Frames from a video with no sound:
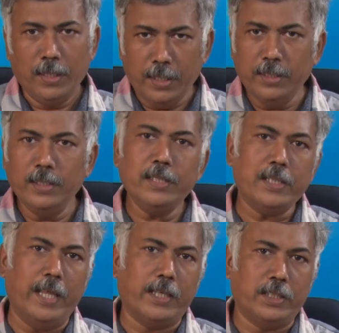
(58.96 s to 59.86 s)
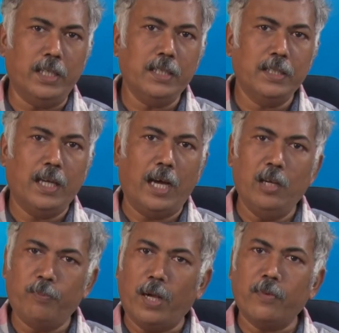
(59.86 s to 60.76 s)
In this lecture, I
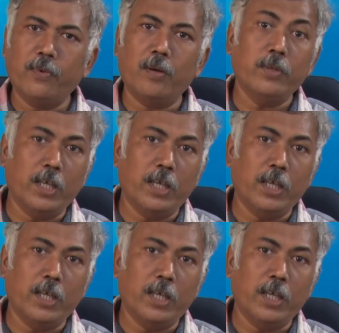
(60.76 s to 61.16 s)
will perform